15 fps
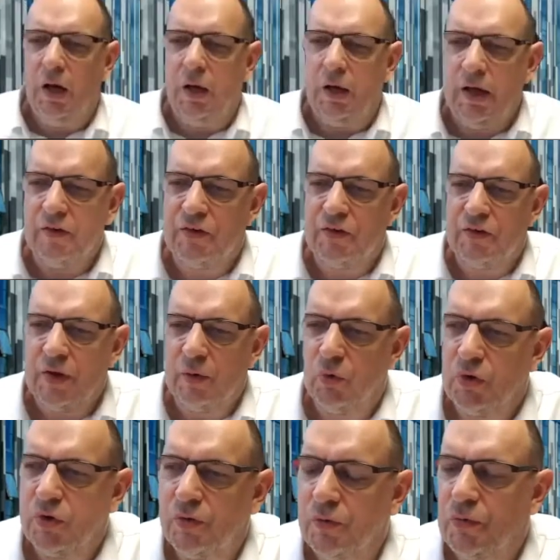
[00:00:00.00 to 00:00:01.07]
I
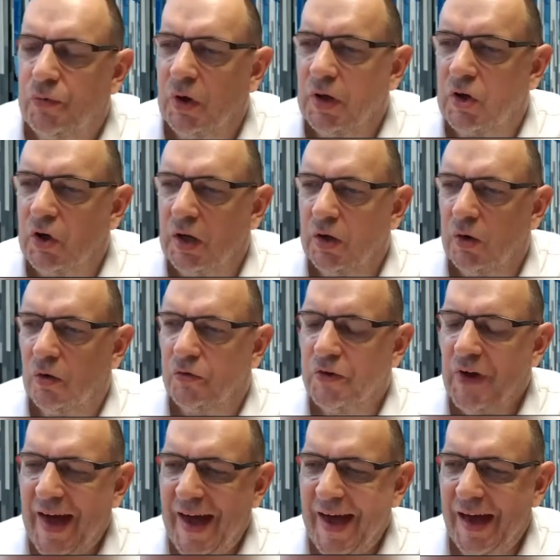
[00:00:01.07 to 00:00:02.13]
would fully agree and also
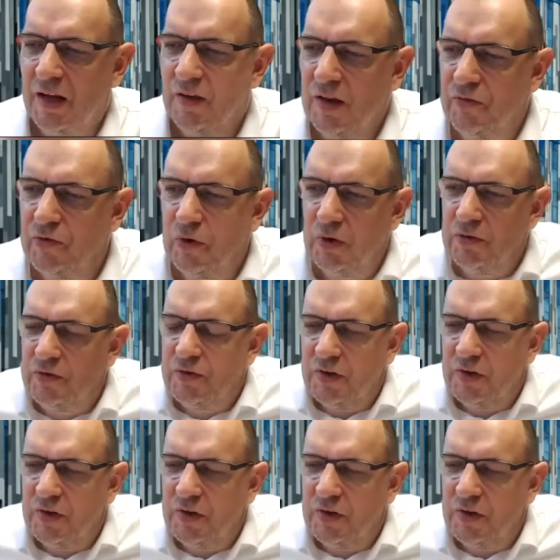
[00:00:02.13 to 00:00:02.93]
add that's not,